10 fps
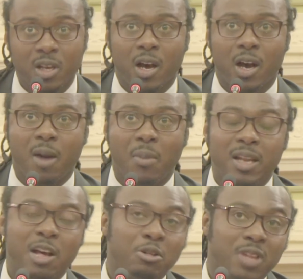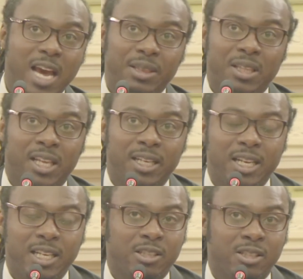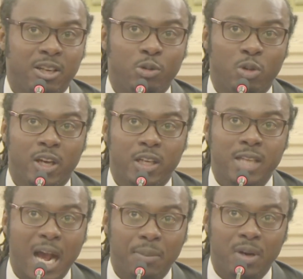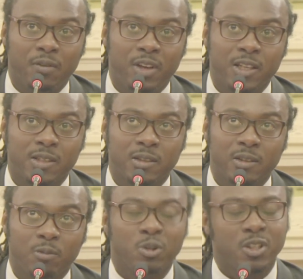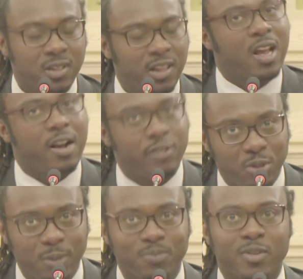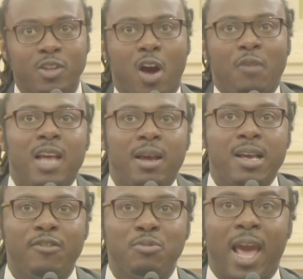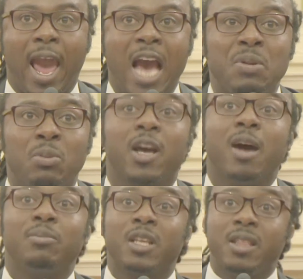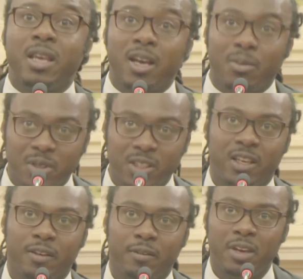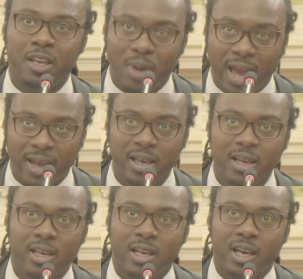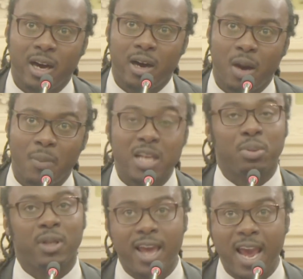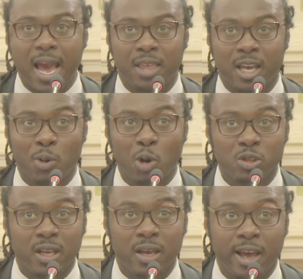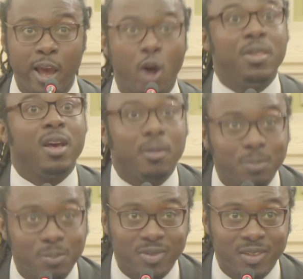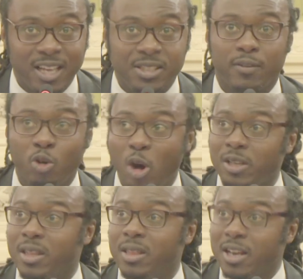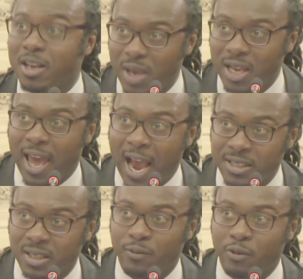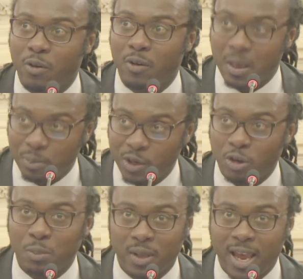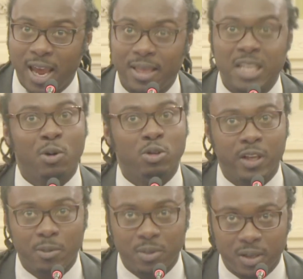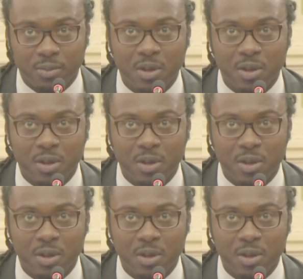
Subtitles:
Another thing I think they didn't necessarily do a good job of is, which is their government. So oftentimes government asks people to come to them to give feedback about a plan that's supposed to help them, instead of going to them and asking for input on a plan that's supposed to help them.